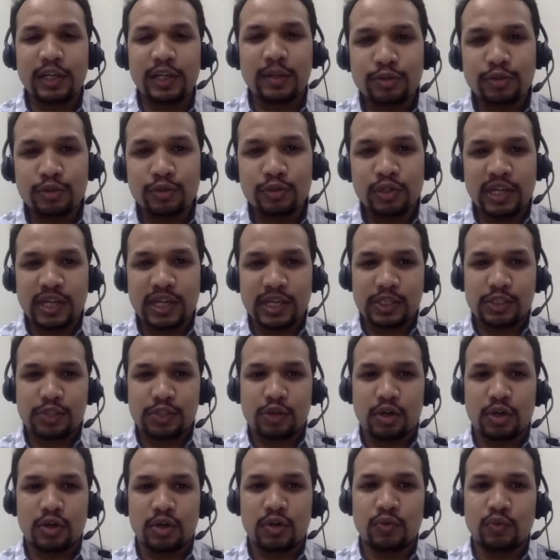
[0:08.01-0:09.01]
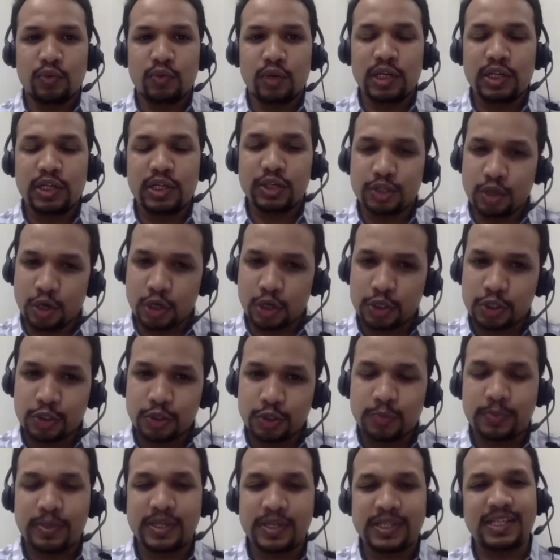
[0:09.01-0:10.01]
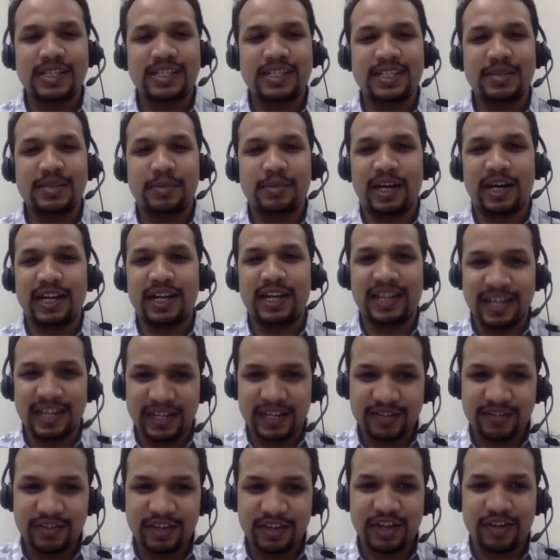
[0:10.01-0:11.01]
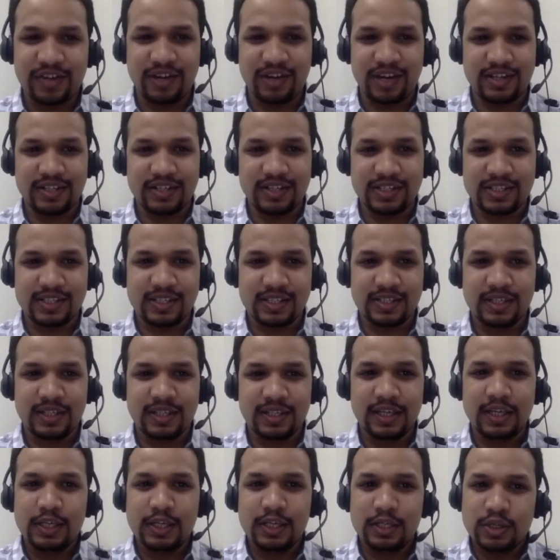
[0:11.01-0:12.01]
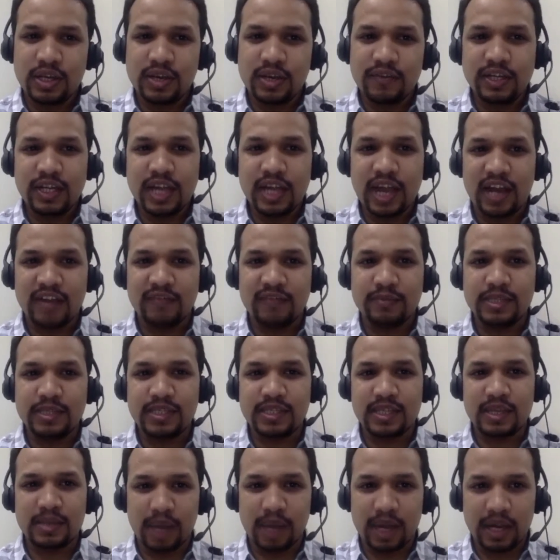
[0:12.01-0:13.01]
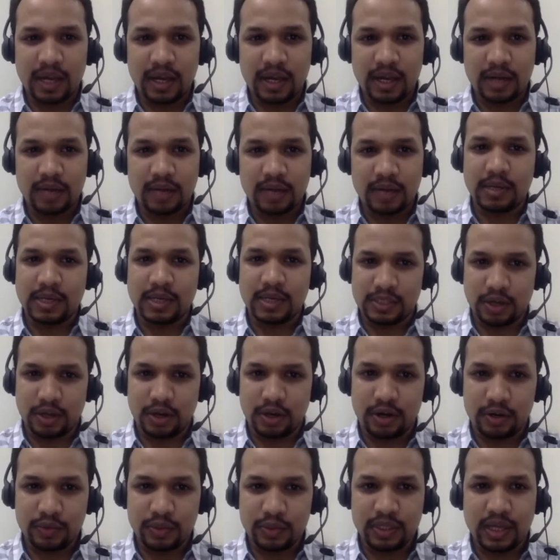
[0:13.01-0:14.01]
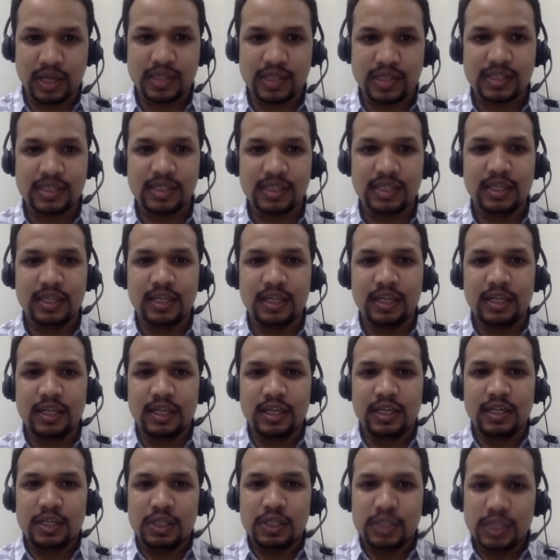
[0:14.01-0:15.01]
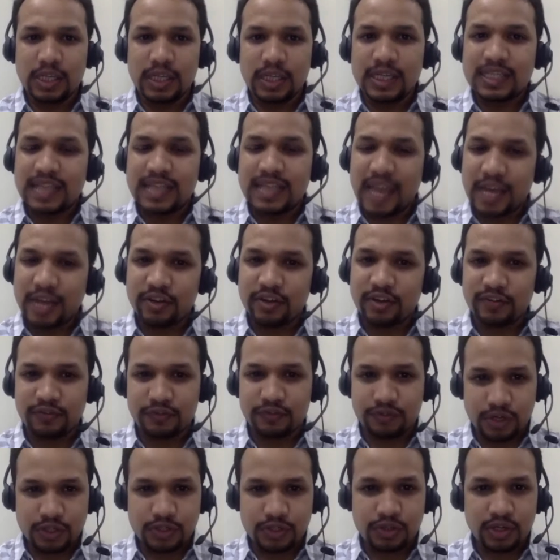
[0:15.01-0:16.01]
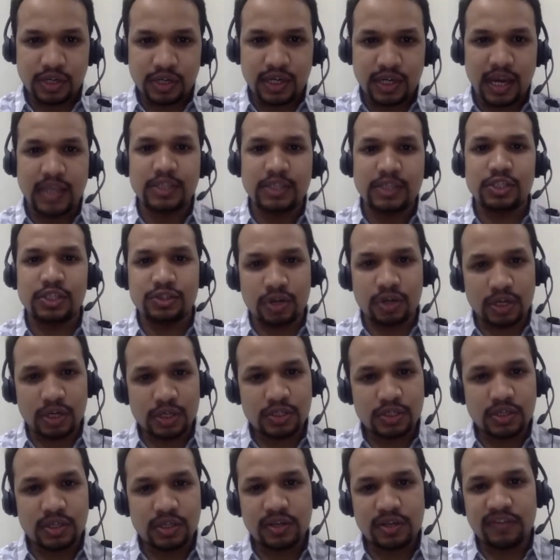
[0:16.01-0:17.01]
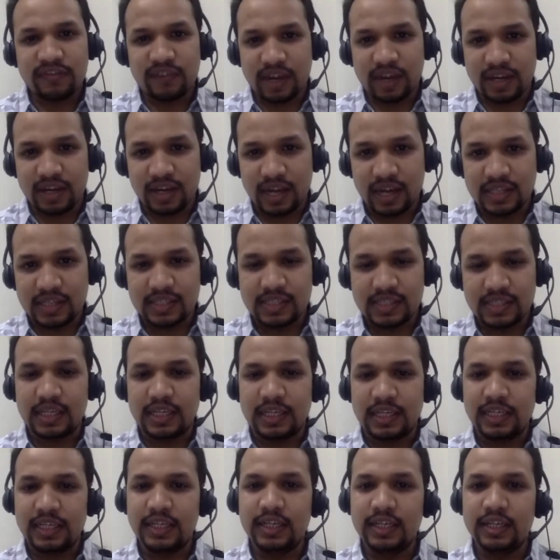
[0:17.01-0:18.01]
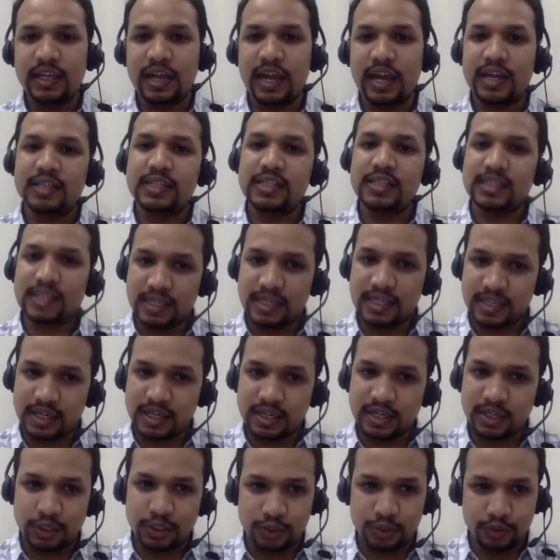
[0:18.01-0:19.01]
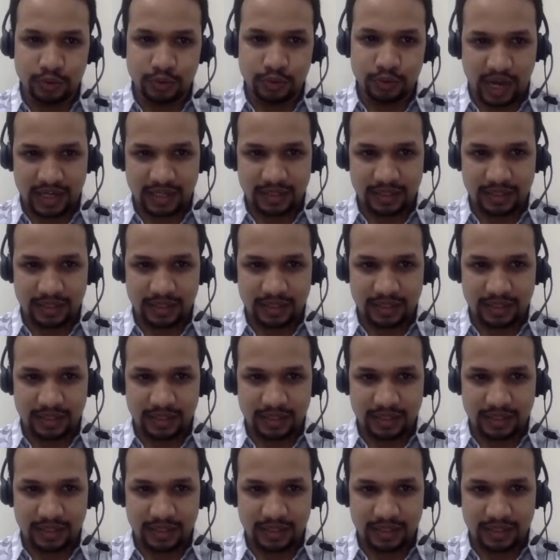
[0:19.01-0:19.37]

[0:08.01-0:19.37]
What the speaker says: to LexTalk World Talk Show presented by Clickaway Creators. Today we have Ms. Amaya Mazaira with us. She is Head of Treasury and Structured Finance Legal at Santander UK.